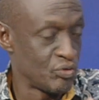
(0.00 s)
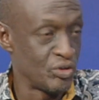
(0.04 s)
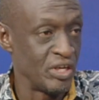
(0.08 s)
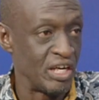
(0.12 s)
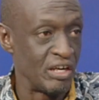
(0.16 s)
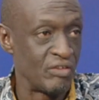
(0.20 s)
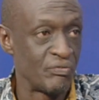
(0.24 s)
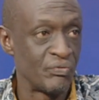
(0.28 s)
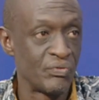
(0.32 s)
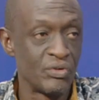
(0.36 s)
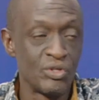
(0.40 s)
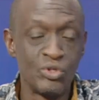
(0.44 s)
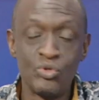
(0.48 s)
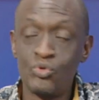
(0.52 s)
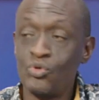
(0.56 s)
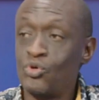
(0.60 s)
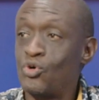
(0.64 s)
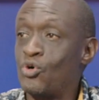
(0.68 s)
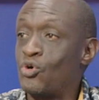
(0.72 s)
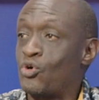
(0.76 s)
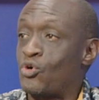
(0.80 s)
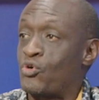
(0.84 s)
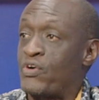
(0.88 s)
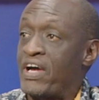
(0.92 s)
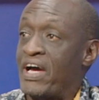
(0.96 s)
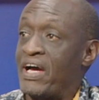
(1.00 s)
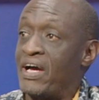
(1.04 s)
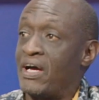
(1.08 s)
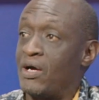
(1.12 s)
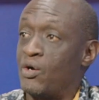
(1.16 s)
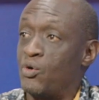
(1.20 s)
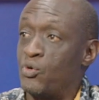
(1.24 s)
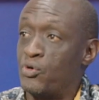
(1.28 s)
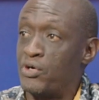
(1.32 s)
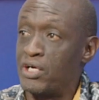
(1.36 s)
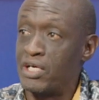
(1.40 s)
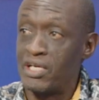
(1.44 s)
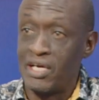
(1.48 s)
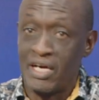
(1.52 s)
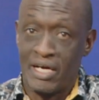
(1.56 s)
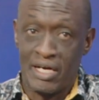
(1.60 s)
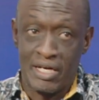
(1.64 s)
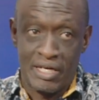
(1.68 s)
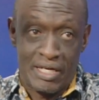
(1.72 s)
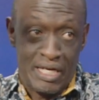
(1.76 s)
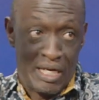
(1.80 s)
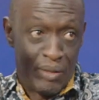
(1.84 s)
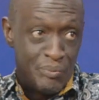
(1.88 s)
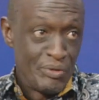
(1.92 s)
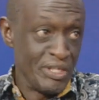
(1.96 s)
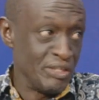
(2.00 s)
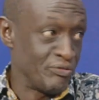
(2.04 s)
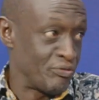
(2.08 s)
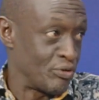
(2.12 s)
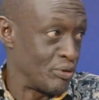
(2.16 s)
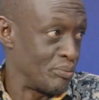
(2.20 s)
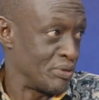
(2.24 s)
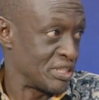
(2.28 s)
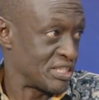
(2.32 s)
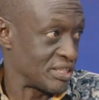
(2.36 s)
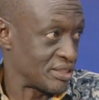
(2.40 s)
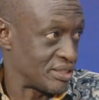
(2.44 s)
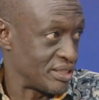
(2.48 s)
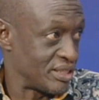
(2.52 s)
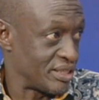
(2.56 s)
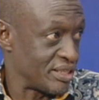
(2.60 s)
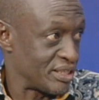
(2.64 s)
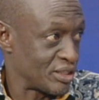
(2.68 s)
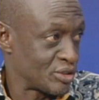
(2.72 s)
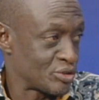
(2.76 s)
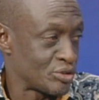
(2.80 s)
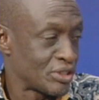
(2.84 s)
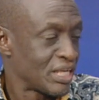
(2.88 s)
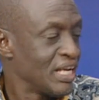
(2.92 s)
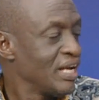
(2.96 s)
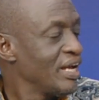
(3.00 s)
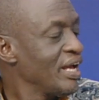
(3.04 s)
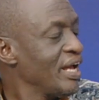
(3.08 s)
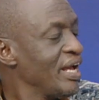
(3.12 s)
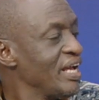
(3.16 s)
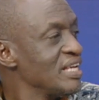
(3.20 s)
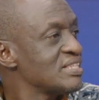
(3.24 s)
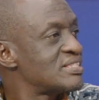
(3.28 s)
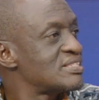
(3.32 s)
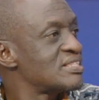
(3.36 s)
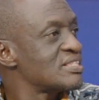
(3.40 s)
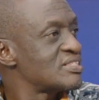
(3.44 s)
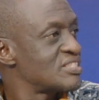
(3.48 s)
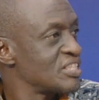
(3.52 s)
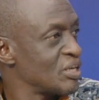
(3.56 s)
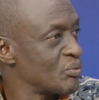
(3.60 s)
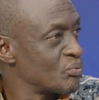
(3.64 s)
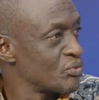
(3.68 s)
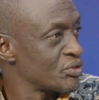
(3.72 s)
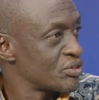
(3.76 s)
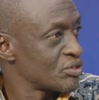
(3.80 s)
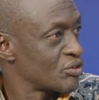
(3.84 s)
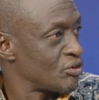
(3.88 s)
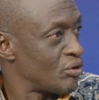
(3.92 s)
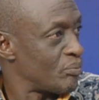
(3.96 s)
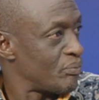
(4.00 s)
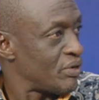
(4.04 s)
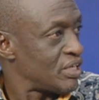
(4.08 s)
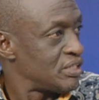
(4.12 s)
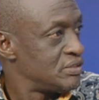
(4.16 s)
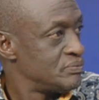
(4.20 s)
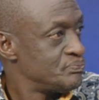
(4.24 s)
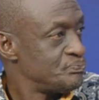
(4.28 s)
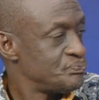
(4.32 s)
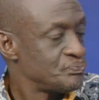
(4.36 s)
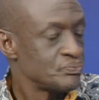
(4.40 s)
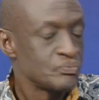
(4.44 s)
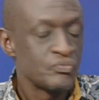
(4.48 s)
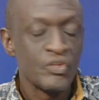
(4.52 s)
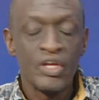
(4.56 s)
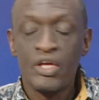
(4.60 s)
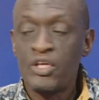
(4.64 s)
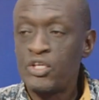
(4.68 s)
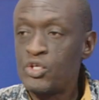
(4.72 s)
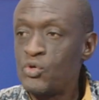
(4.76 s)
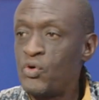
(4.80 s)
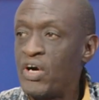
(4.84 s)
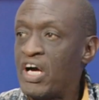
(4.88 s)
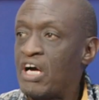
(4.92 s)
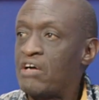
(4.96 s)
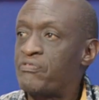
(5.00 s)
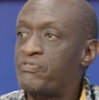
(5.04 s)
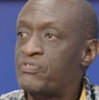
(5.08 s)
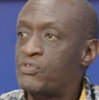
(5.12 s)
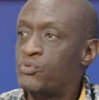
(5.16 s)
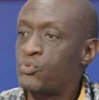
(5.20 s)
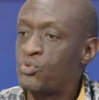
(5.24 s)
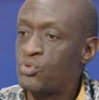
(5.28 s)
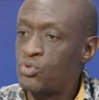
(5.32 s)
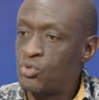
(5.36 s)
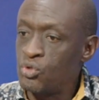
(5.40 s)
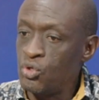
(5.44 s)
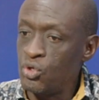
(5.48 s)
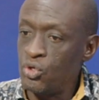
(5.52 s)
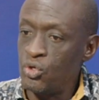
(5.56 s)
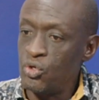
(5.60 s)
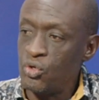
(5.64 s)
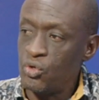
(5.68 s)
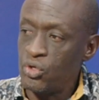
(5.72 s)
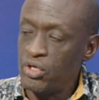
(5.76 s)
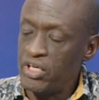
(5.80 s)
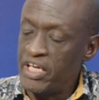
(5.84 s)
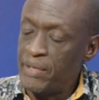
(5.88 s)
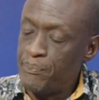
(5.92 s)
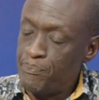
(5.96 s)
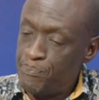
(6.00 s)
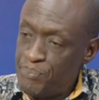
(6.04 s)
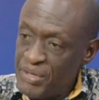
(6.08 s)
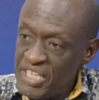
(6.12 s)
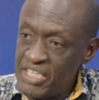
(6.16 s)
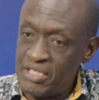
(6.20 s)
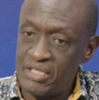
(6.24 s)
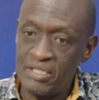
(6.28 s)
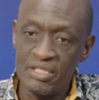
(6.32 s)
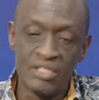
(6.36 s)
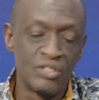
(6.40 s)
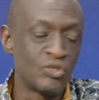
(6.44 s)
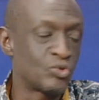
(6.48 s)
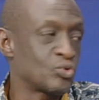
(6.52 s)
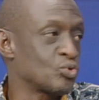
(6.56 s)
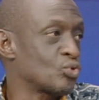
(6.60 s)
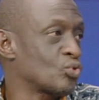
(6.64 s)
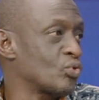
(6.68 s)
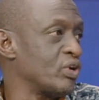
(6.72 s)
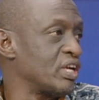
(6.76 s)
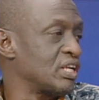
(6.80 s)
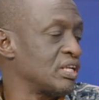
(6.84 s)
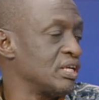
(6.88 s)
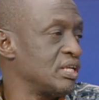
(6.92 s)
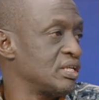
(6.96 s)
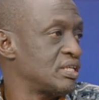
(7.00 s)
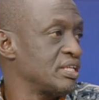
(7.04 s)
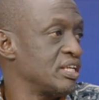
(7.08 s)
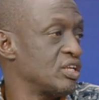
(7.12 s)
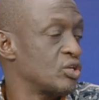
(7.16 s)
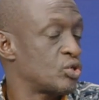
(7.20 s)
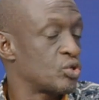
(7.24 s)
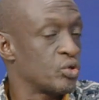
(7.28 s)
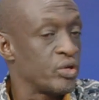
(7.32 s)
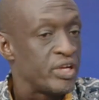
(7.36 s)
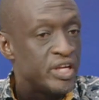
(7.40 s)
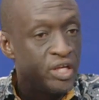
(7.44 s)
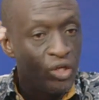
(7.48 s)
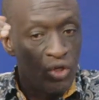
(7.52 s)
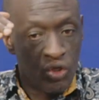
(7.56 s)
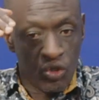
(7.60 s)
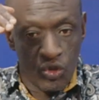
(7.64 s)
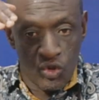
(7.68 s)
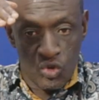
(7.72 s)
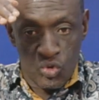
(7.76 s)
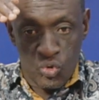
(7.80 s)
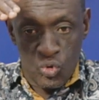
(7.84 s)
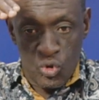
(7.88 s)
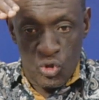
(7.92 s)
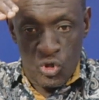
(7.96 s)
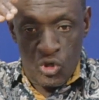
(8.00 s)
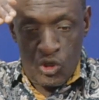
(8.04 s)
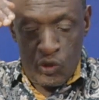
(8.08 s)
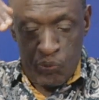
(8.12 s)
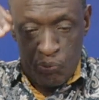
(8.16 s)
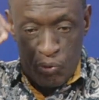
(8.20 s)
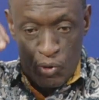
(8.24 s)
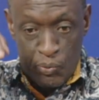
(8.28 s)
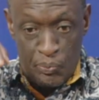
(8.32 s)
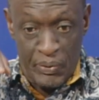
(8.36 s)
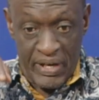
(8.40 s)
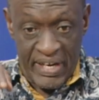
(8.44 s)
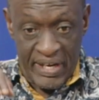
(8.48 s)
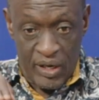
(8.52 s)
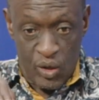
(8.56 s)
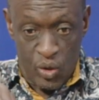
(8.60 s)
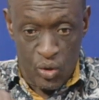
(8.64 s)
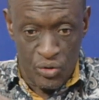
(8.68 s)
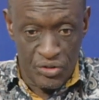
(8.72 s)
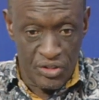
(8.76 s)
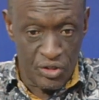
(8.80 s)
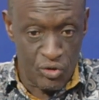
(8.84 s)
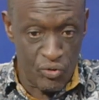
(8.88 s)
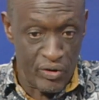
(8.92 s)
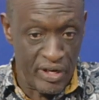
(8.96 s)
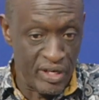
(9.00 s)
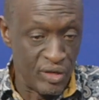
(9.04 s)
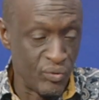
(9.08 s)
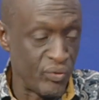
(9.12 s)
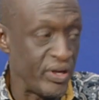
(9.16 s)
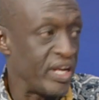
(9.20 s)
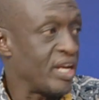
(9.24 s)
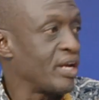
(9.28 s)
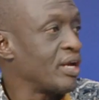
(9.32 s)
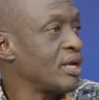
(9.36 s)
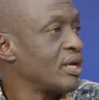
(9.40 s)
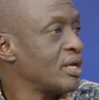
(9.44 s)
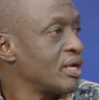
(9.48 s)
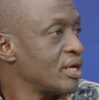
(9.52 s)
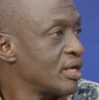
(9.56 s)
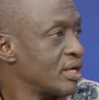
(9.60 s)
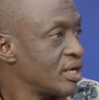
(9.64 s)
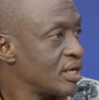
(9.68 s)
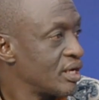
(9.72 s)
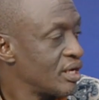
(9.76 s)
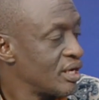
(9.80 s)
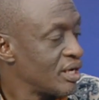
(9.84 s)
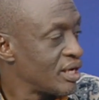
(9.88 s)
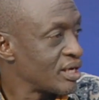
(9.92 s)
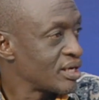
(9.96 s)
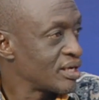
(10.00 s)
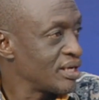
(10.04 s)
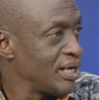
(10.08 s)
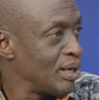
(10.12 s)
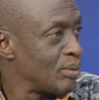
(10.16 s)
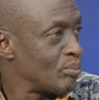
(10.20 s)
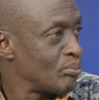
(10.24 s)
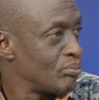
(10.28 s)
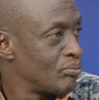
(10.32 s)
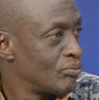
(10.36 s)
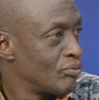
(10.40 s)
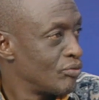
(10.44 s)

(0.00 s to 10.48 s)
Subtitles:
you go round and come in from a certain direction. It's the same with Goma. You have to go a bit into Rwandan territory to lock properly on the runway and come.